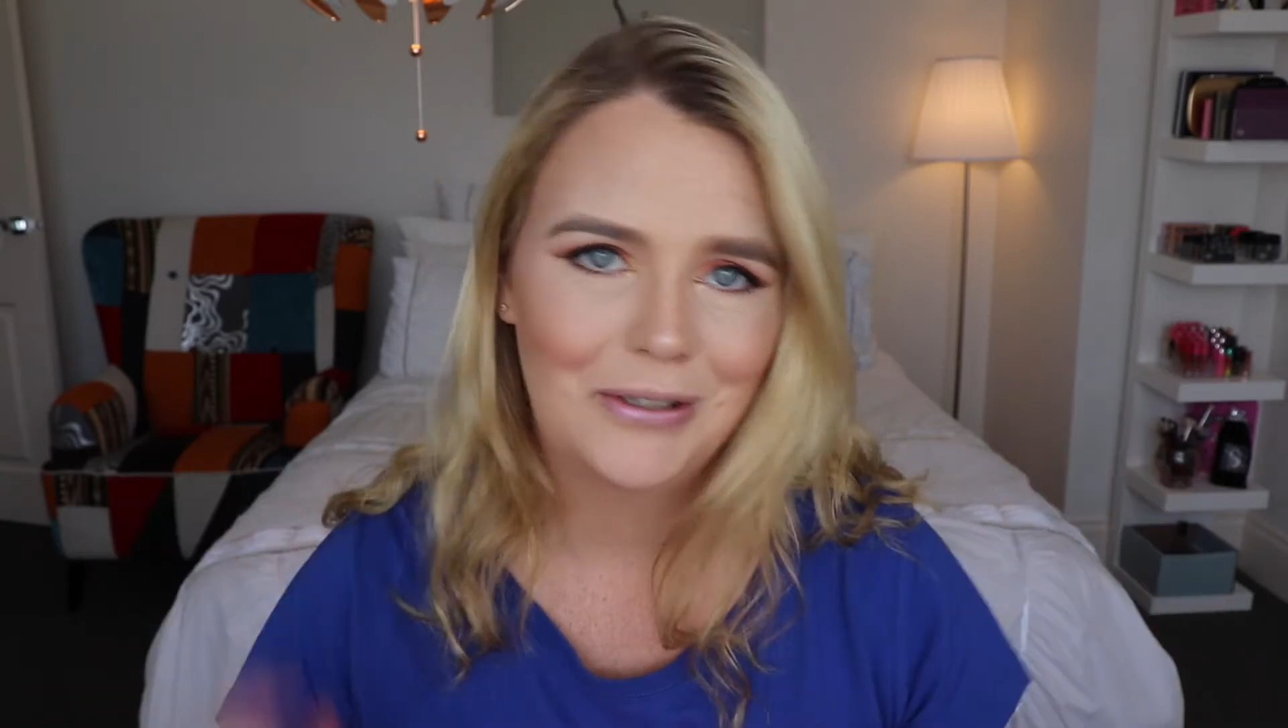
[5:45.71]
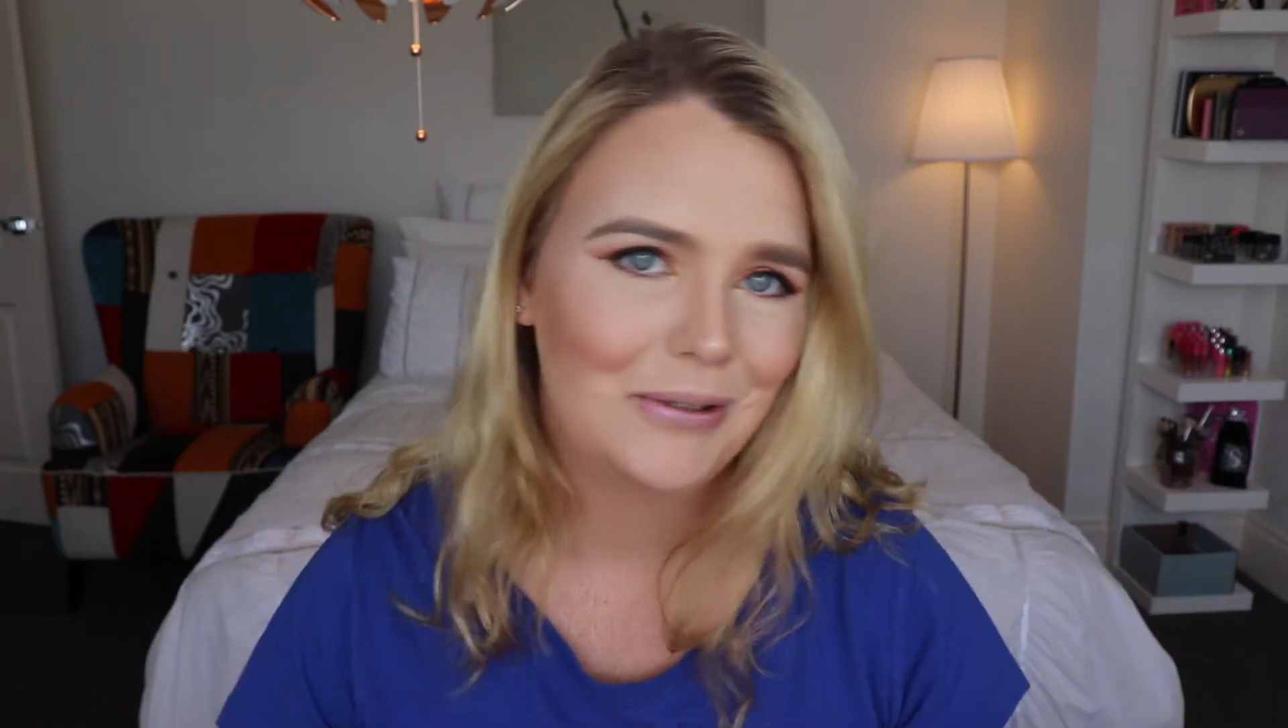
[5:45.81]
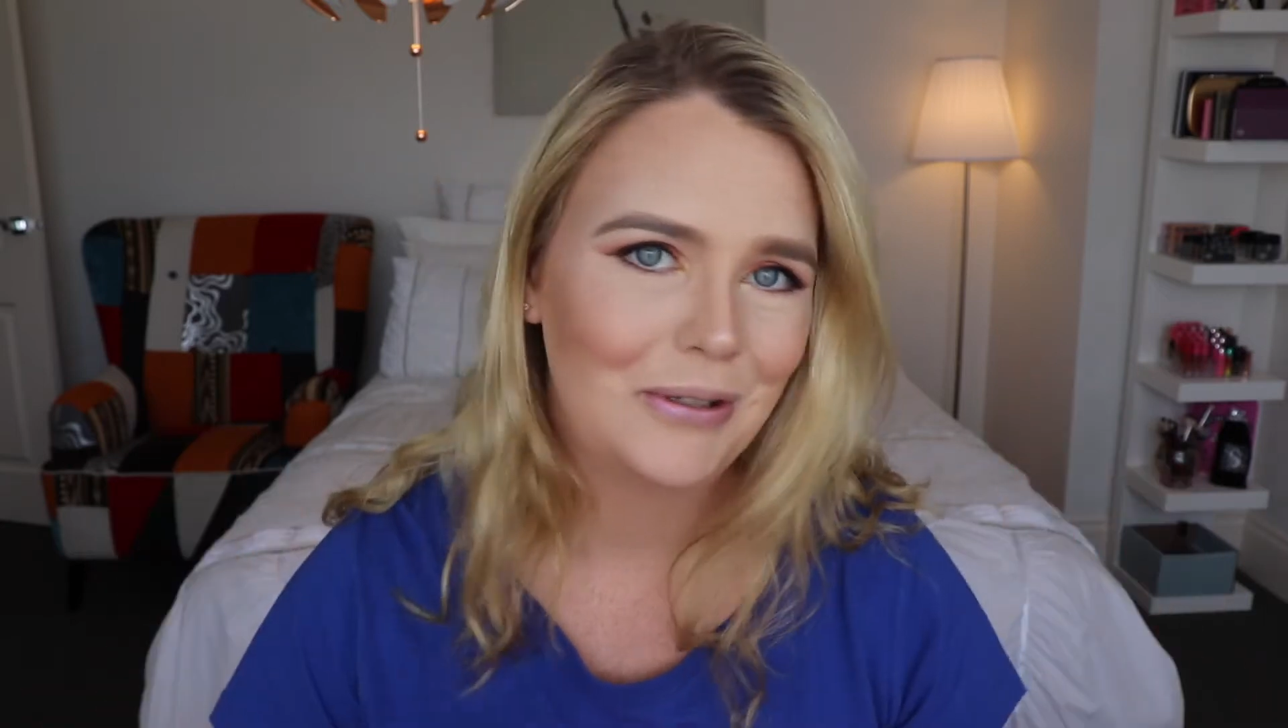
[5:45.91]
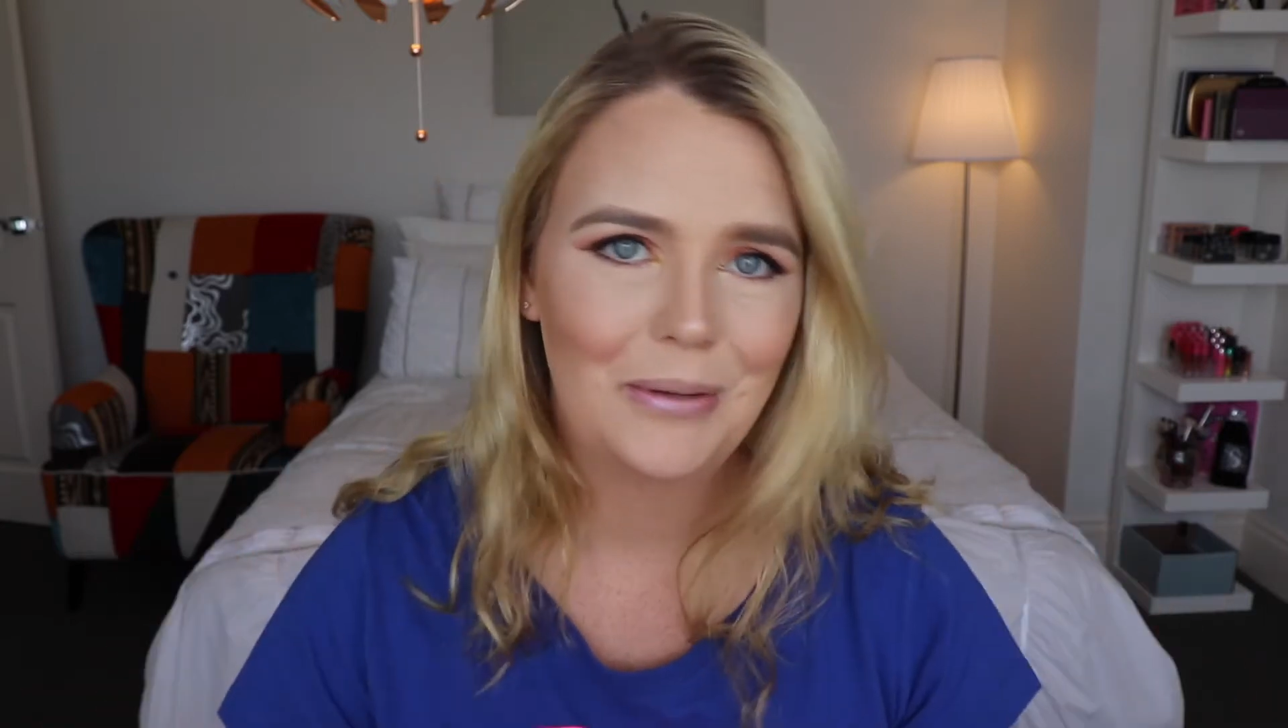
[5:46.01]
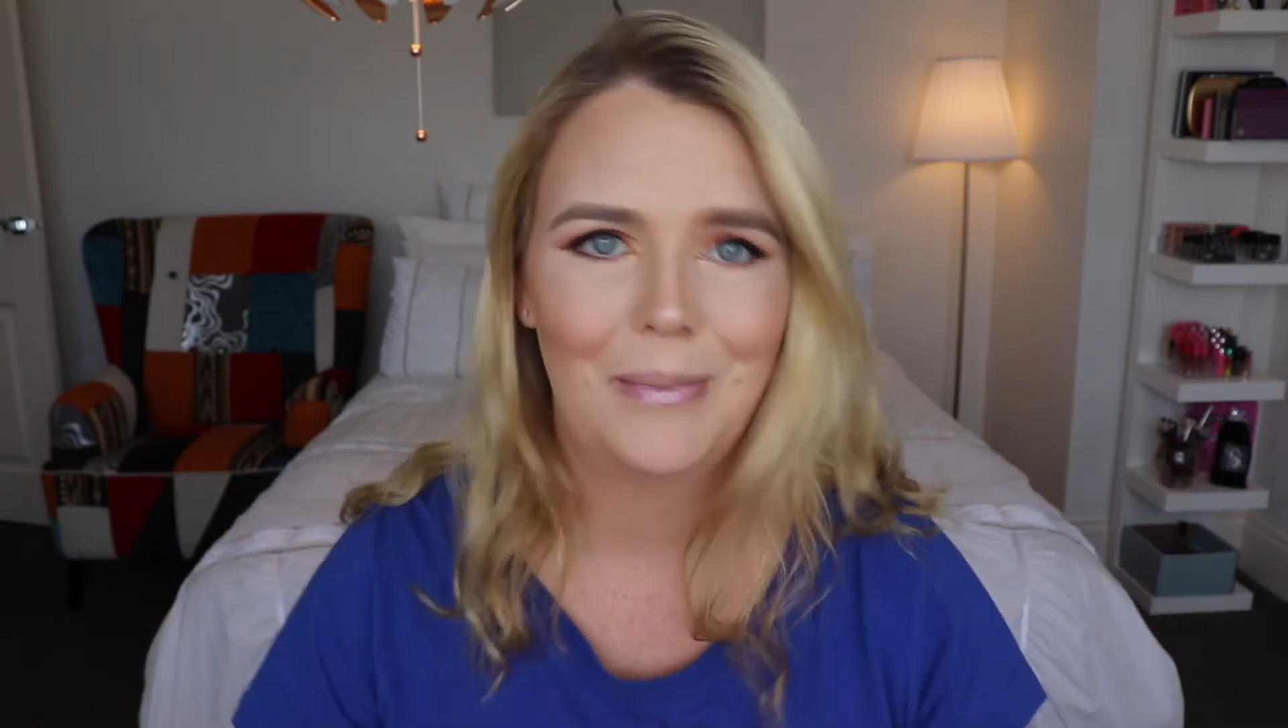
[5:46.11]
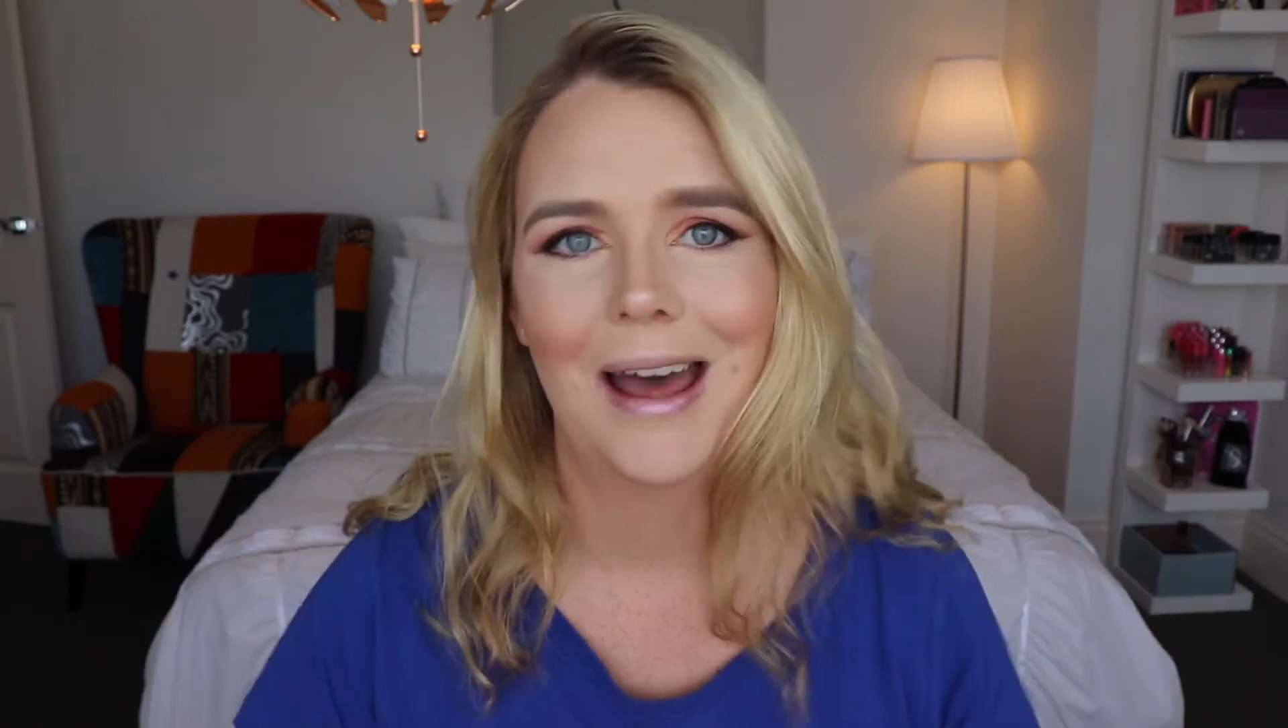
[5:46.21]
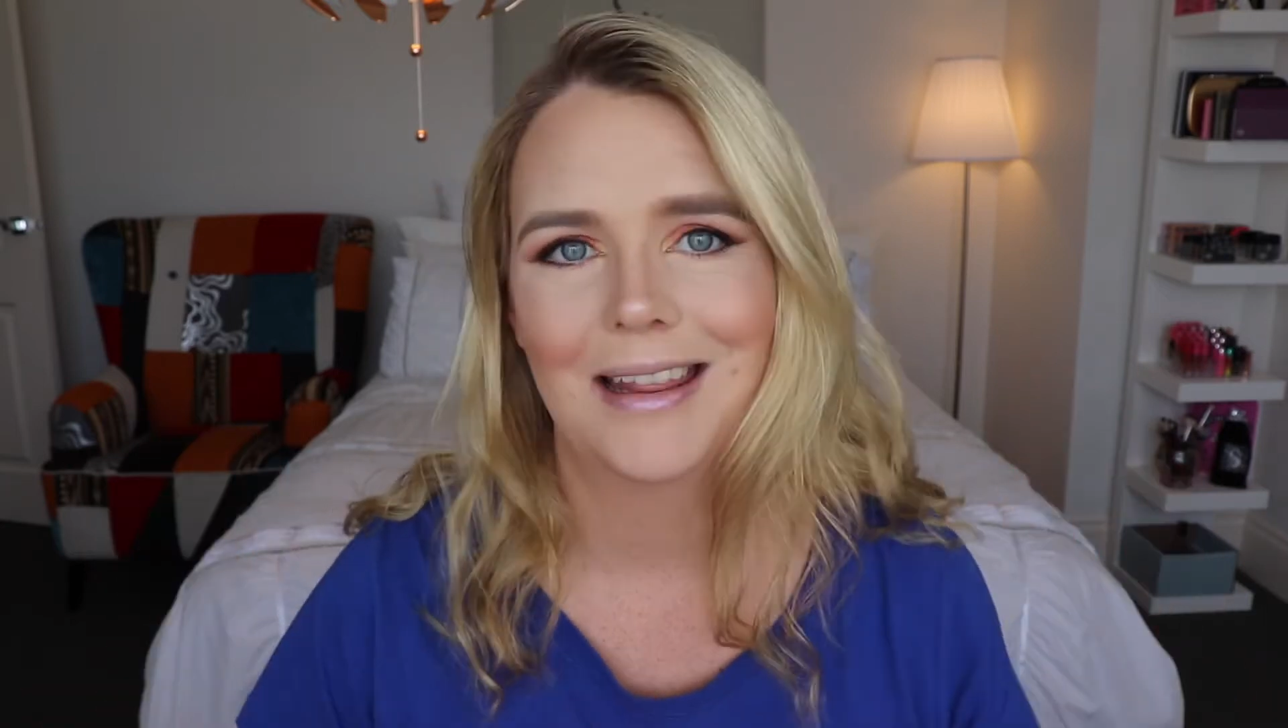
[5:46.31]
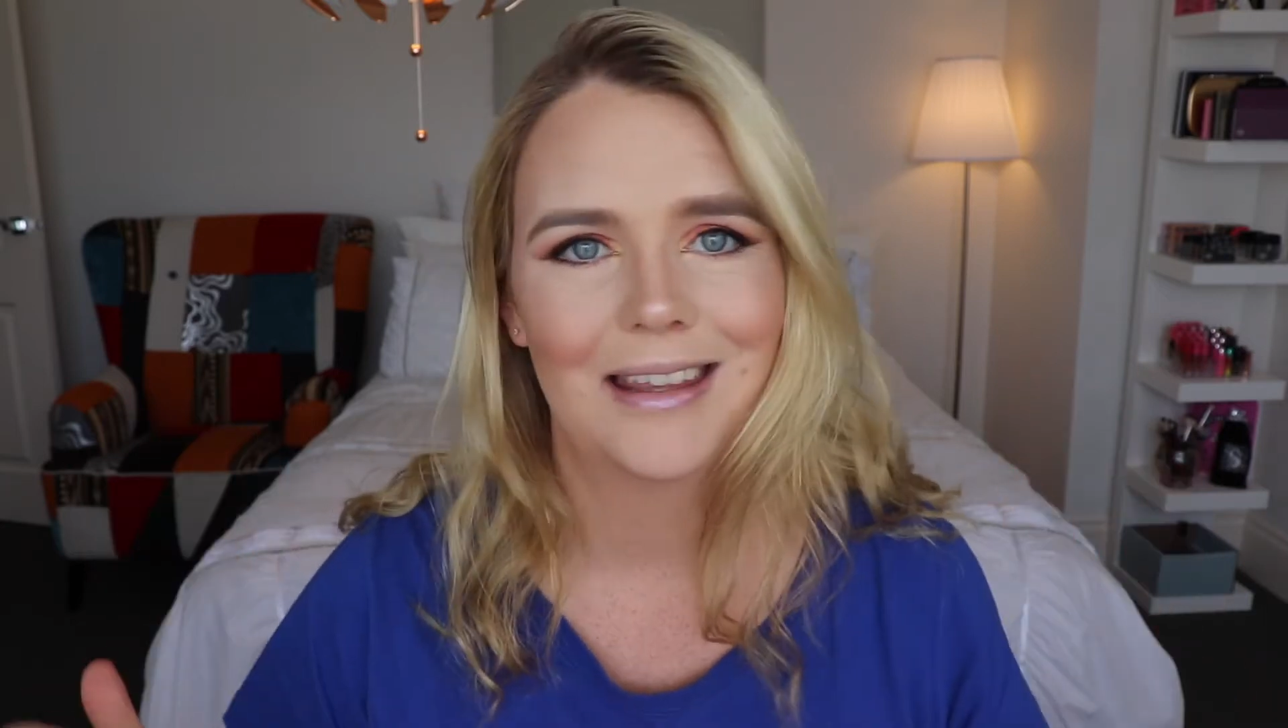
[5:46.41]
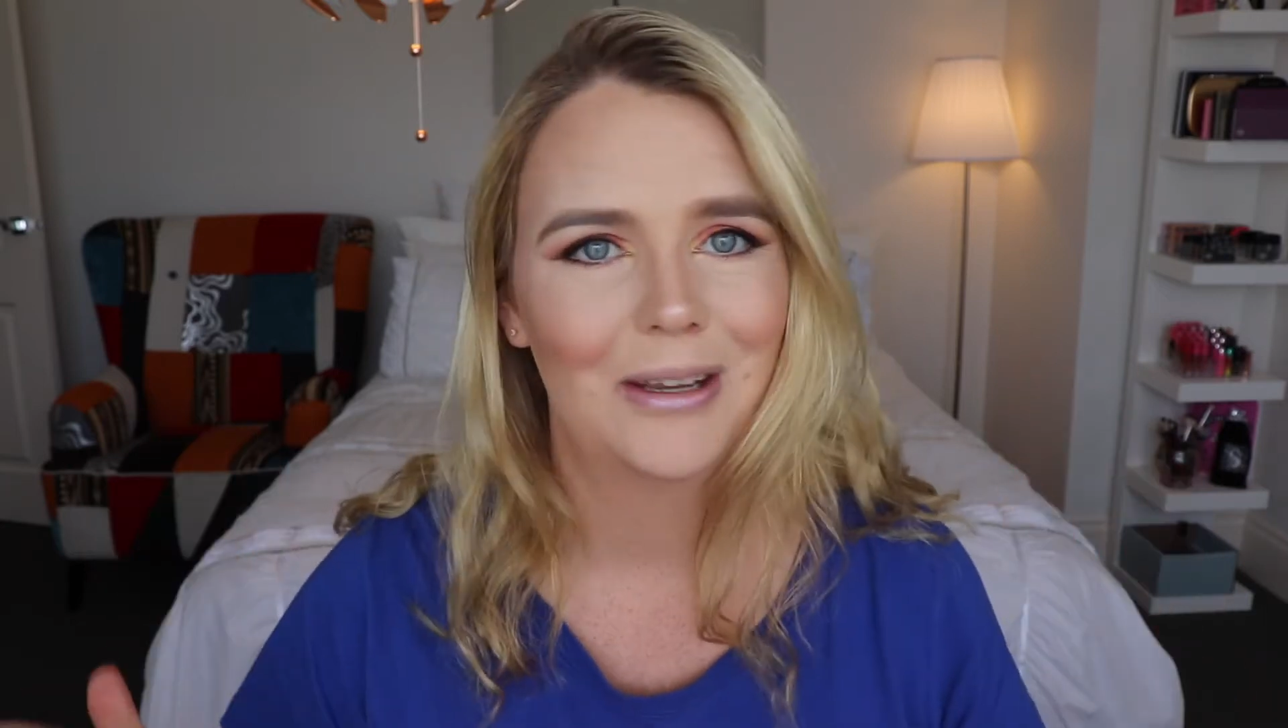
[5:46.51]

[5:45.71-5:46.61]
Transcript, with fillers: you do the math,